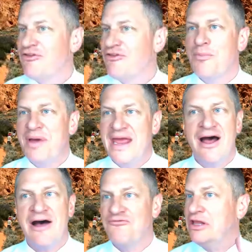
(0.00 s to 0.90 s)
their home paid
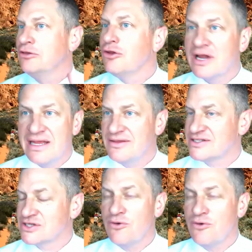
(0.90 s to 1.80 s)
off they look at
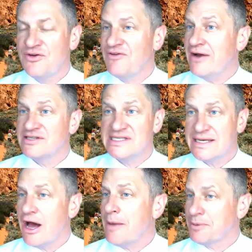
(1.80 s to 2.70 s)
this covid virus
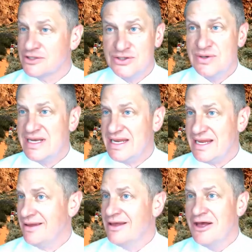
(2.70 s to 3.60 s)
as an
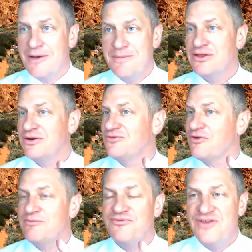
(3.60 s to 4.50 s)
opportunity I mean,
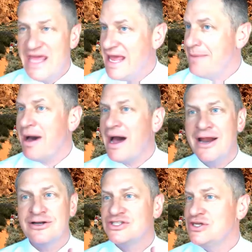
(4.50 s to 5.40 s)
from VA
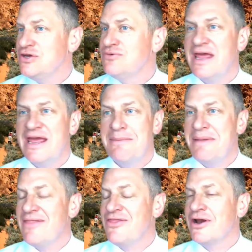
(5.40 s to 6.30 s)
buyers to you name it,
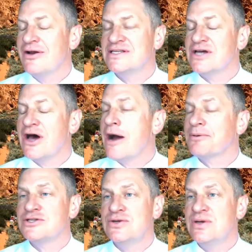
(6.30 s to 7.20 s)
man, there is
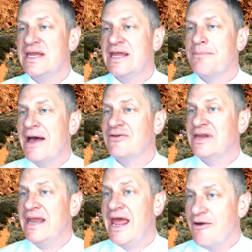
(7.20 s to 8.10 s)
opportunity
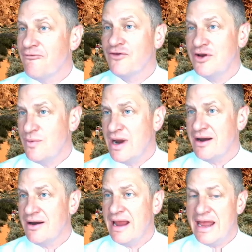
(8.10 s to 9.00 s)
abounding
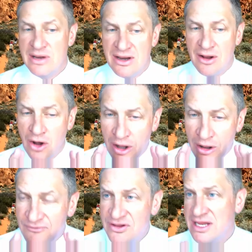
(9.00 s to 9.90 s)
everywhere. And in
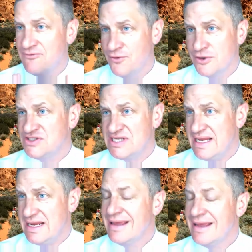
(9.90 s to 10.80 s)
all of the
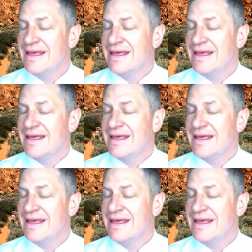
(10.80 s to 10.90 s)
adversity,